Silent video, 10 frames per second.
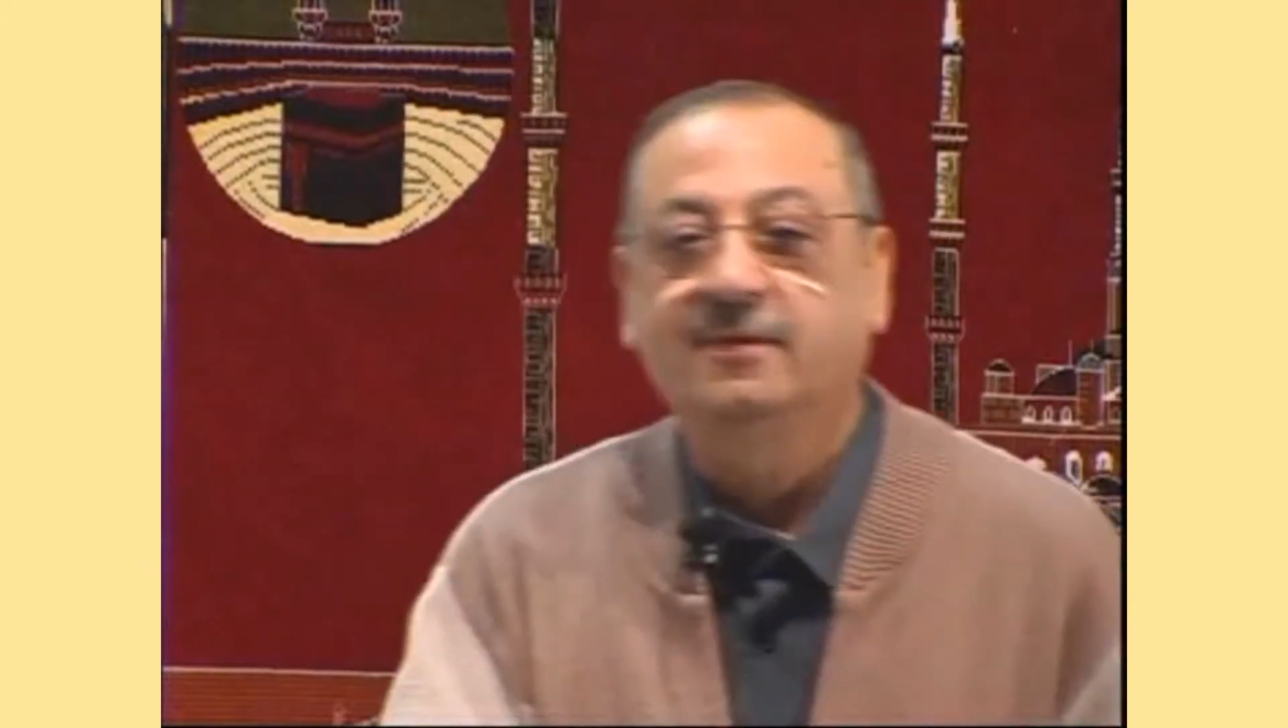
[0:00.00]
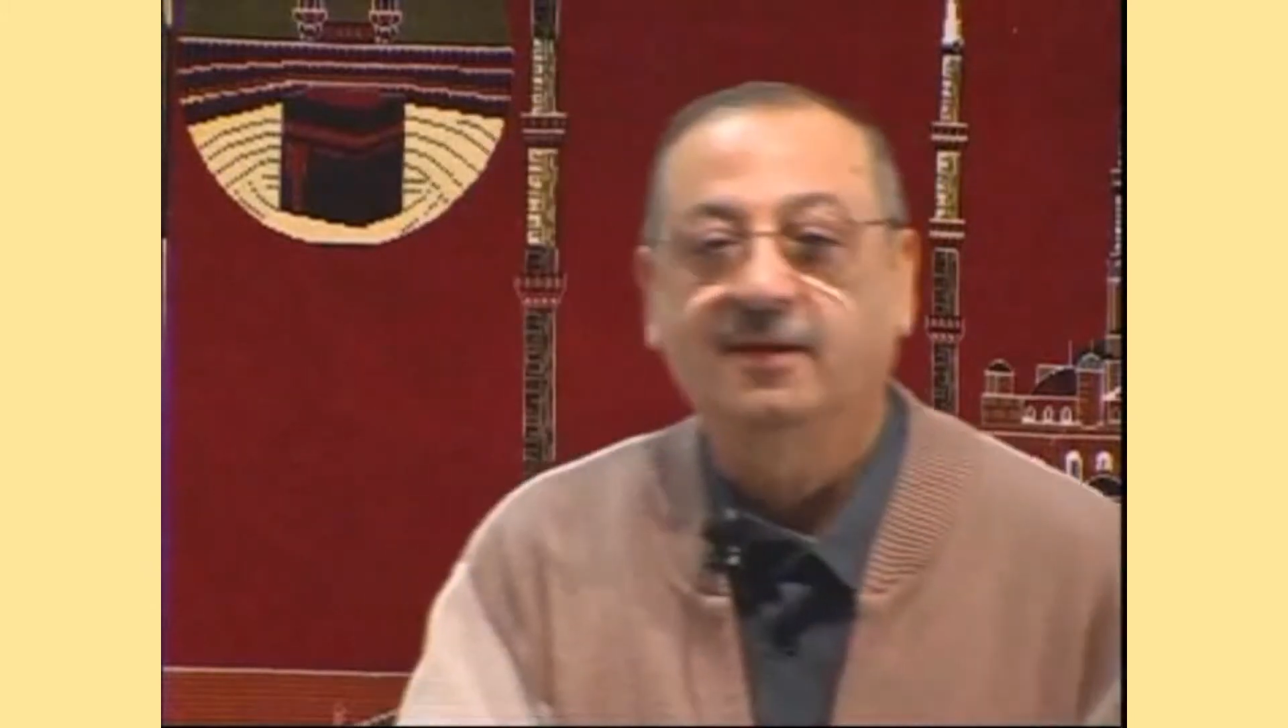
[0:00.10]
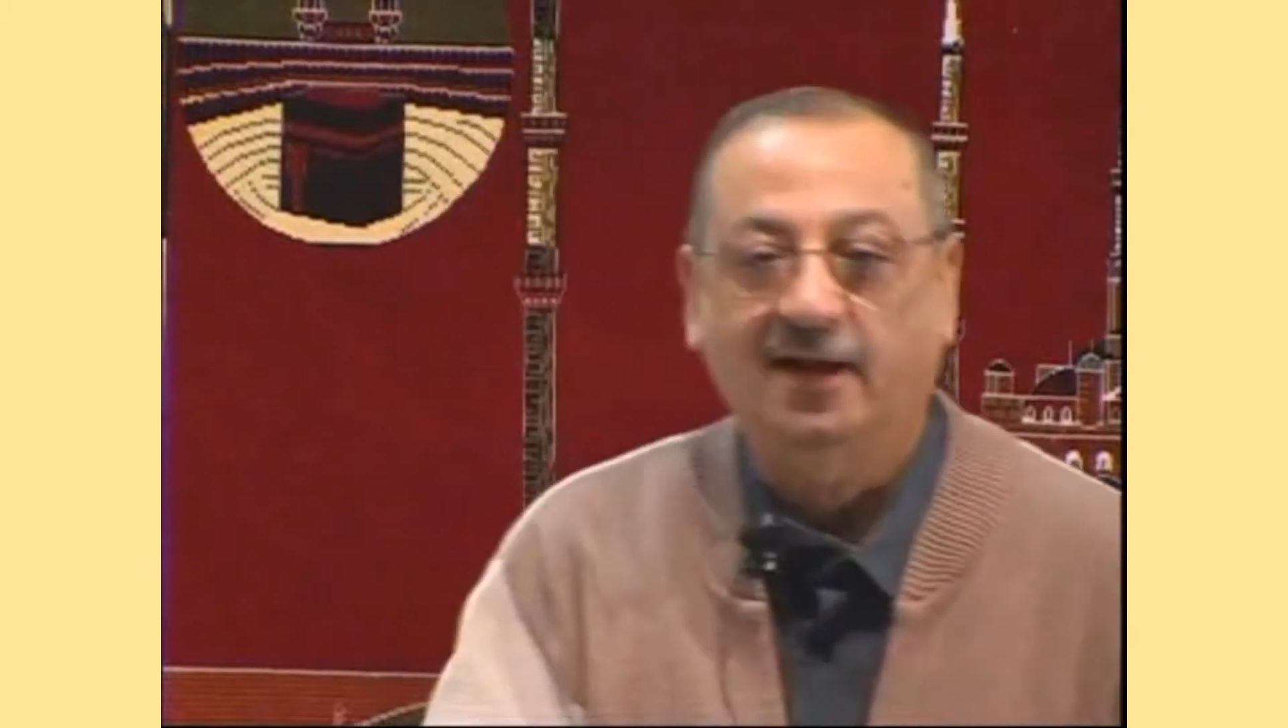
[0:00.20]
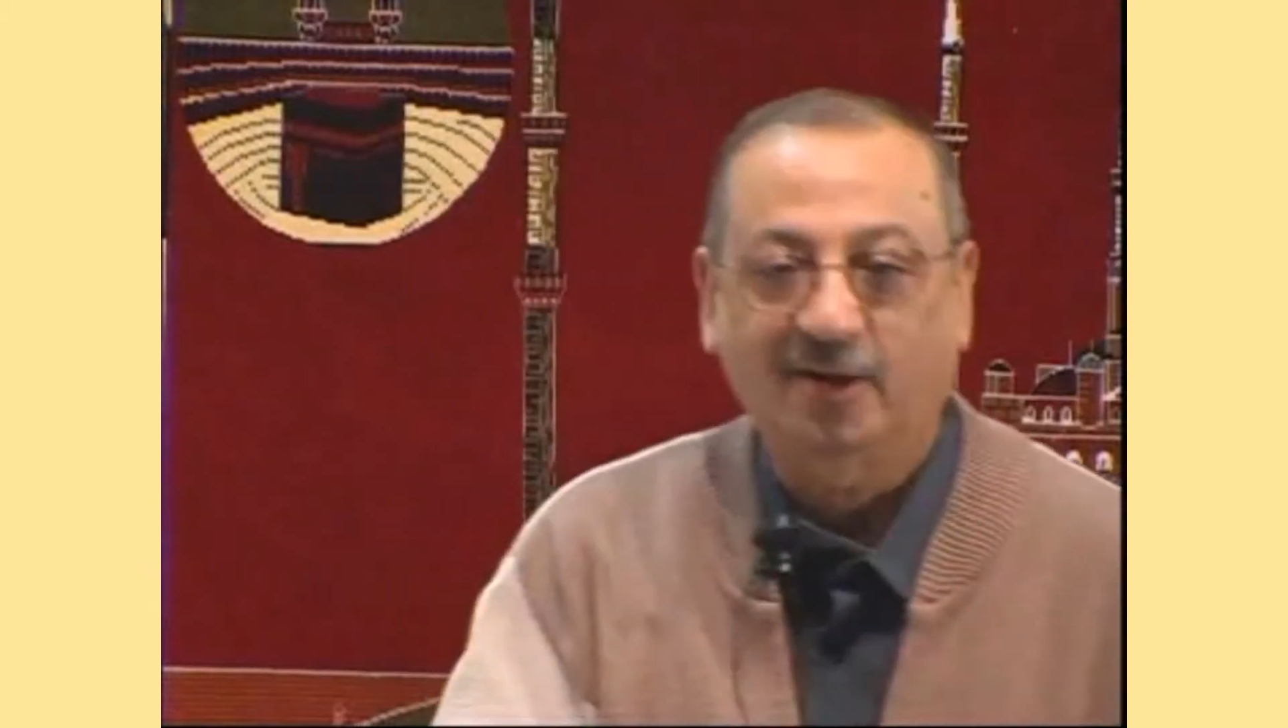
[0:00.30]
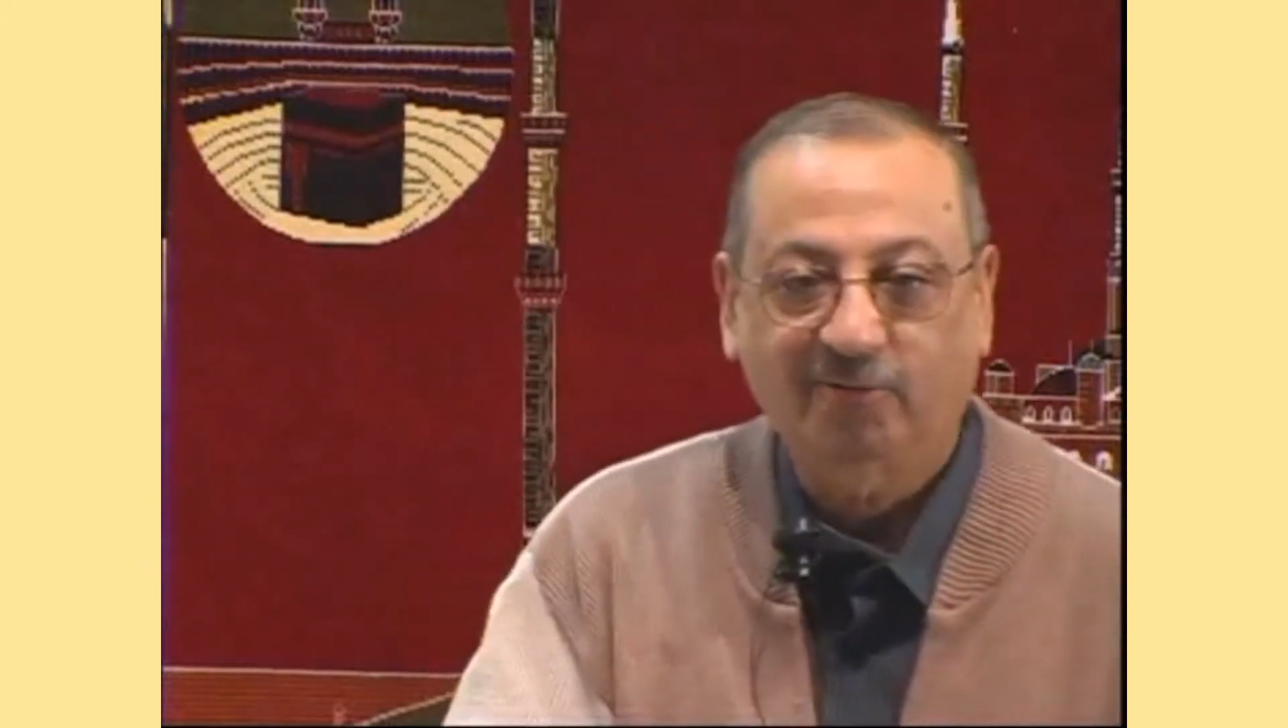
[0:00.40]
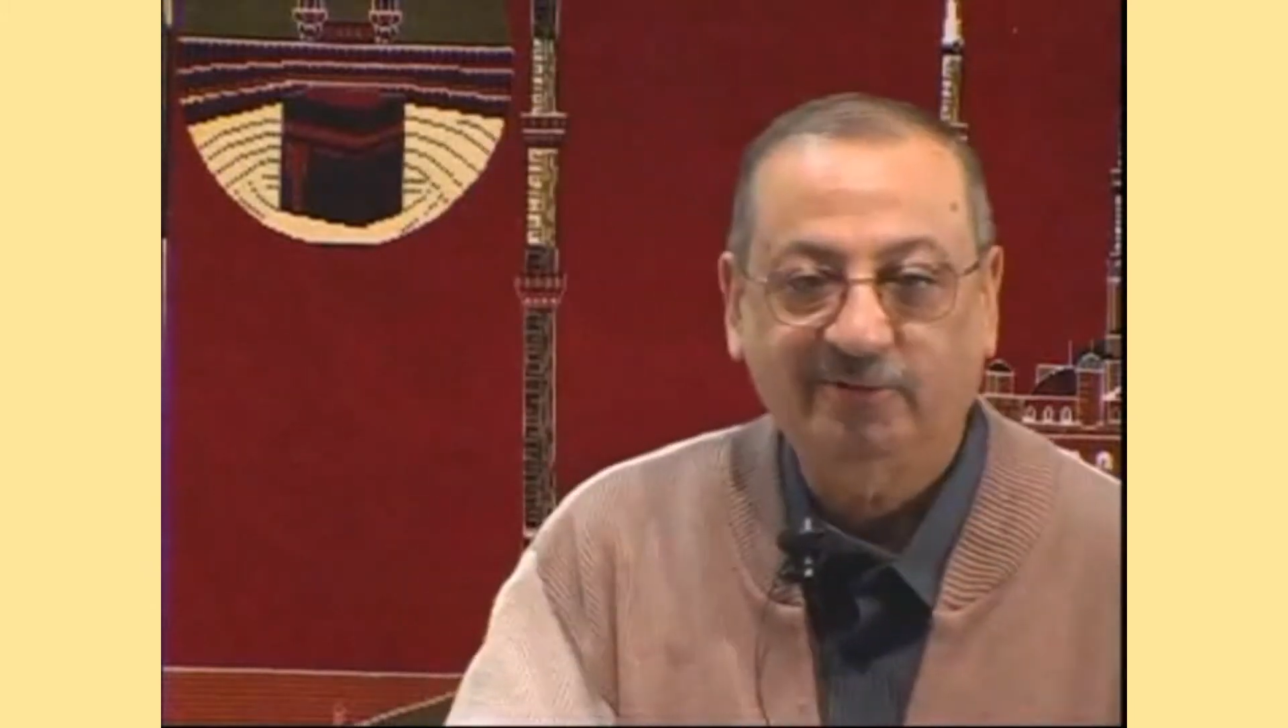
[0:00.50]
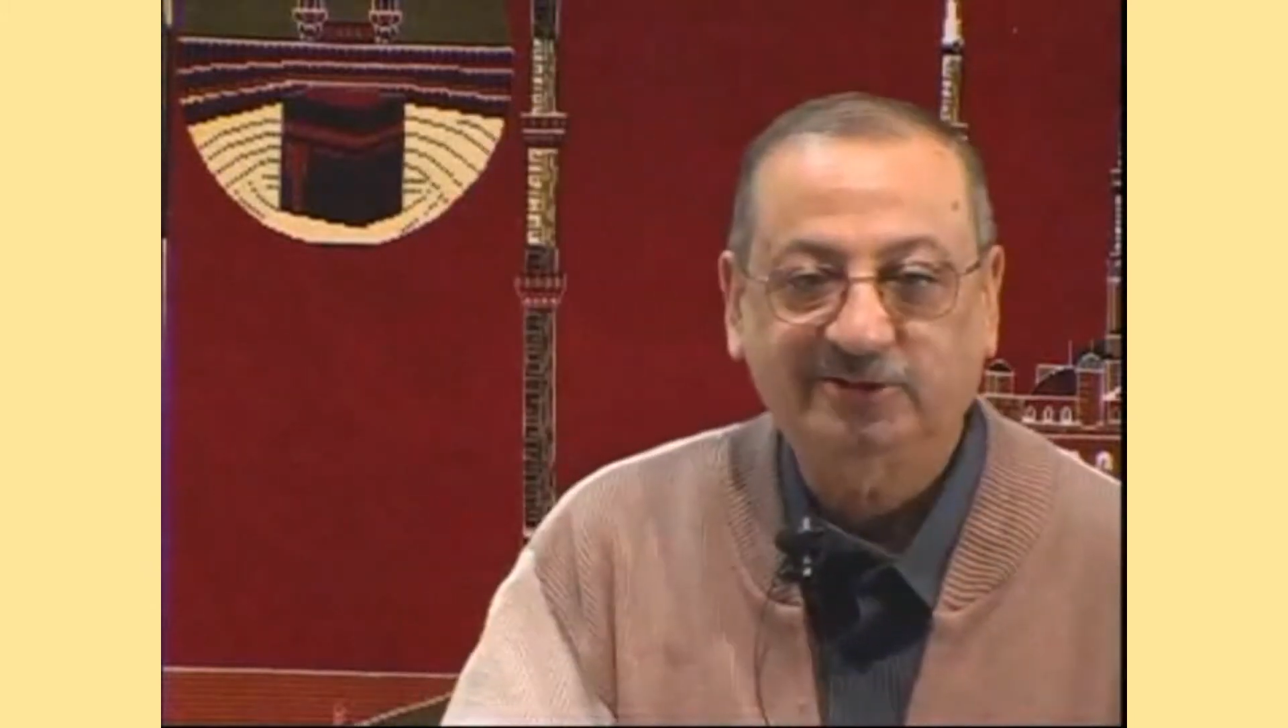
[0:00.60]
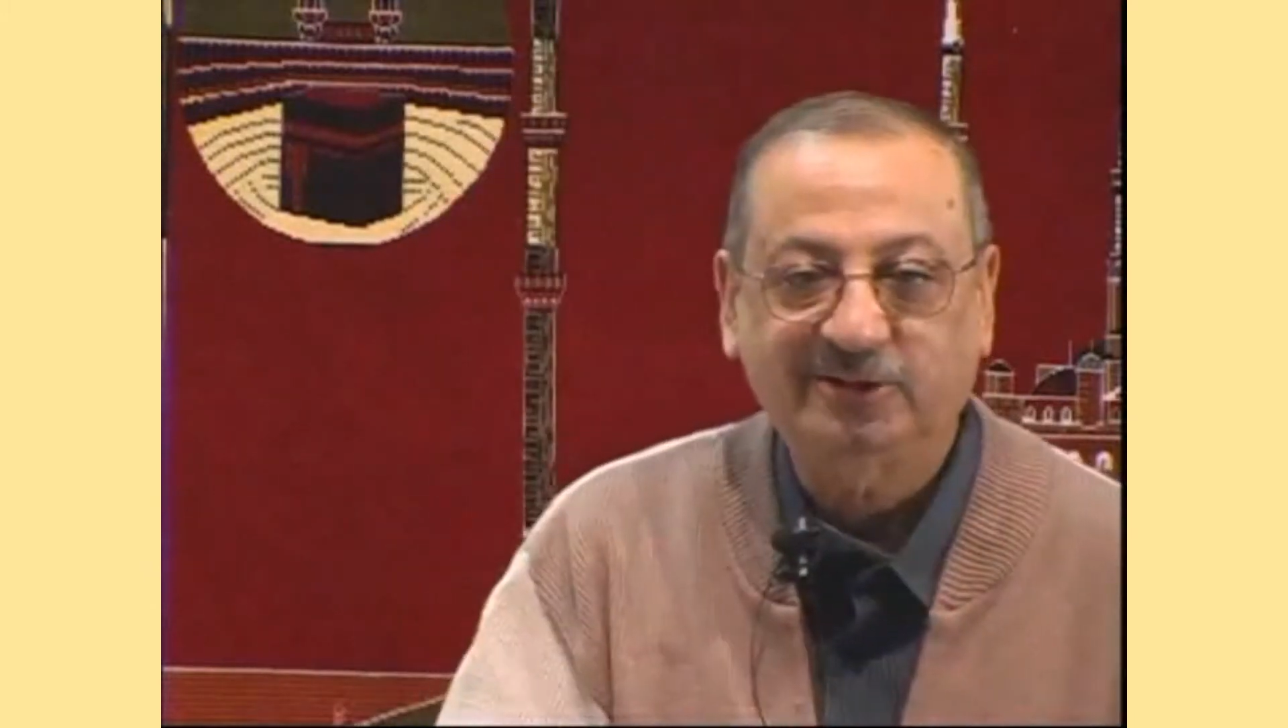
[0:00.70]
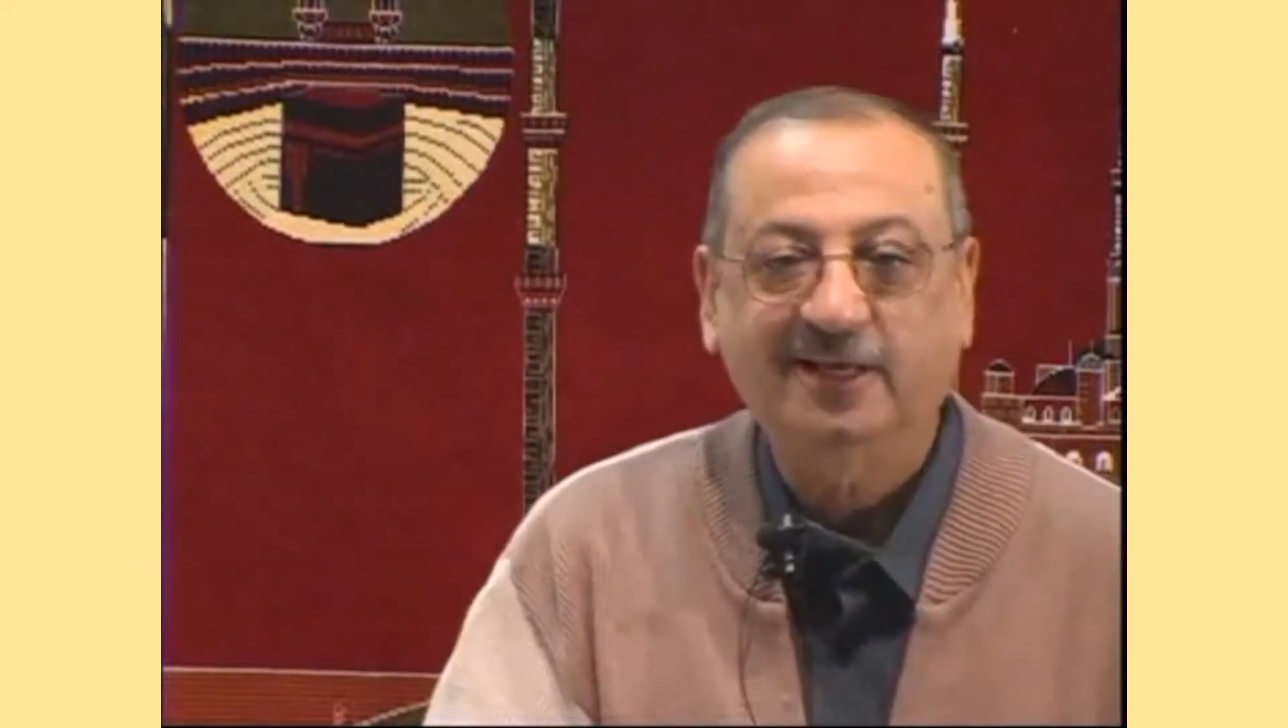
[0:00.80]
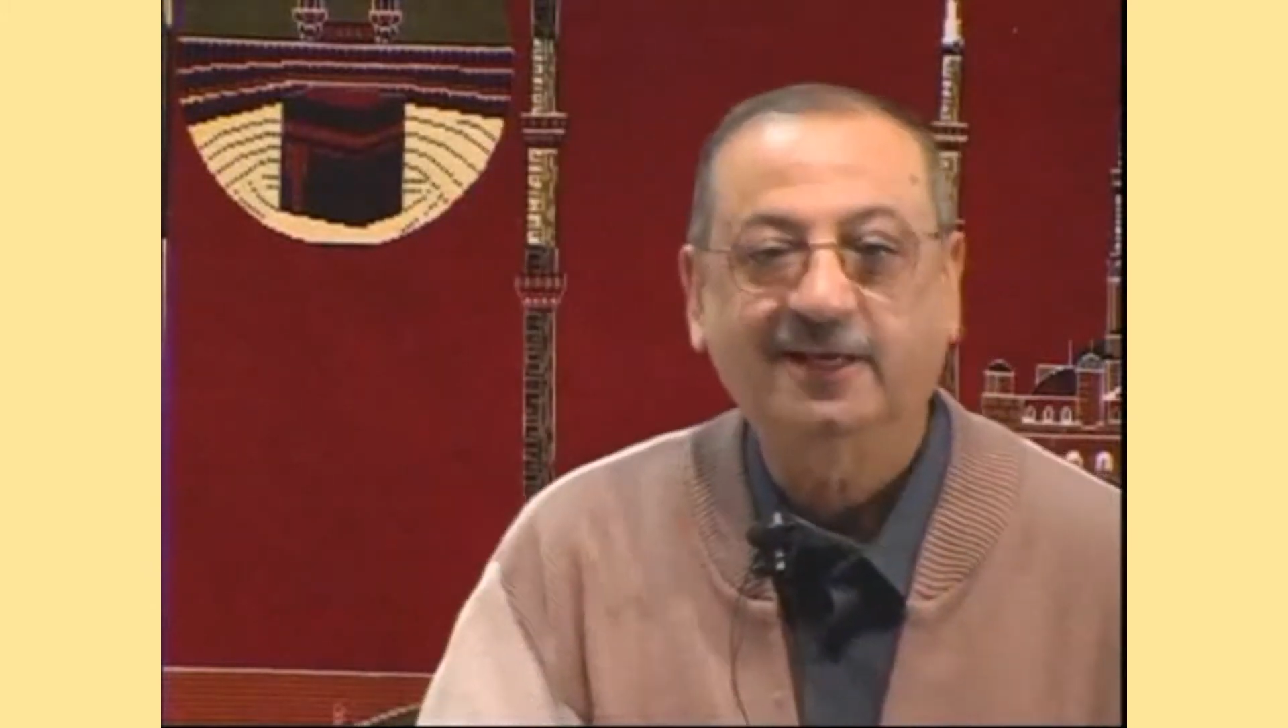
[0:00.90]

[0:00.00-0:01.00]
I always say